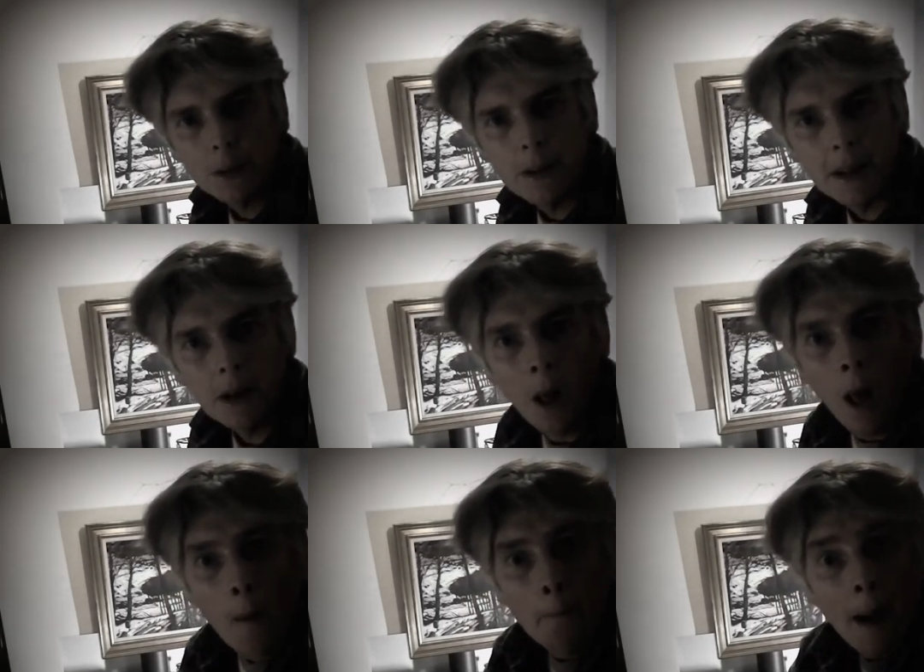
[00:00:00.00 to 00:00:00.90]
with it.
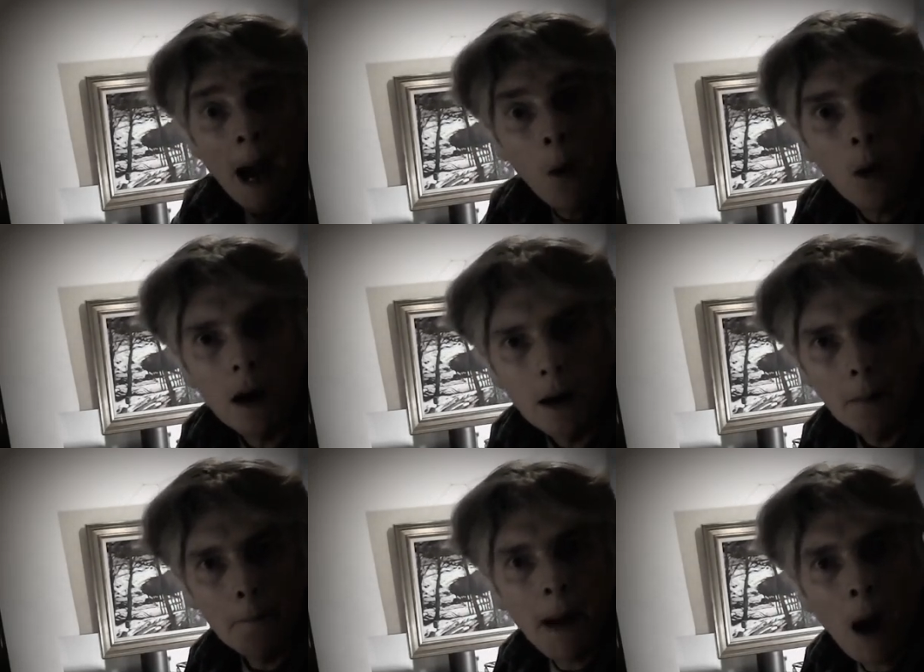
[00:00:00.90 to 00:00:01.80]
Power,
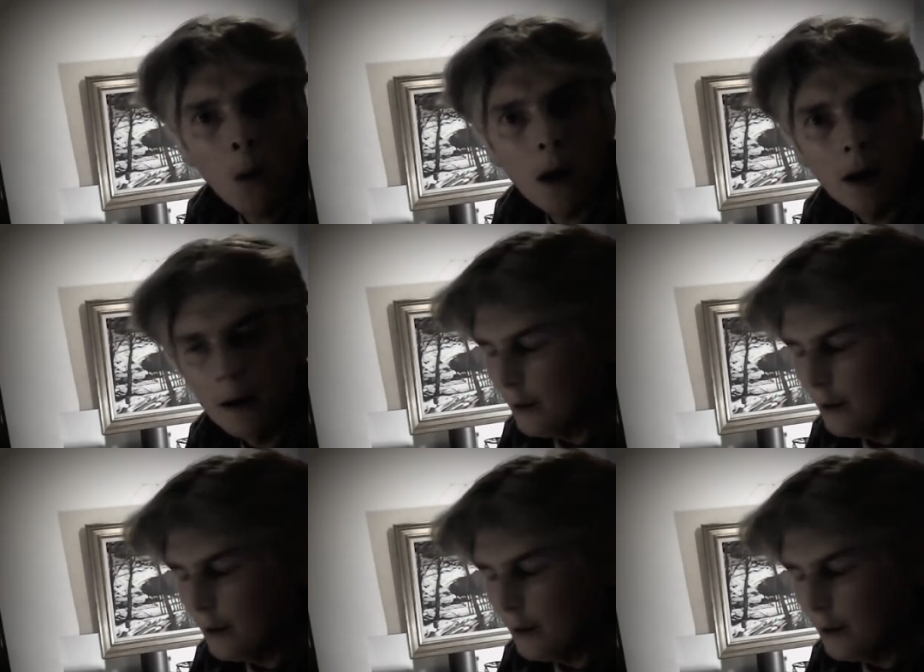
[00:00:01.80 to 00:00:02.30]
power.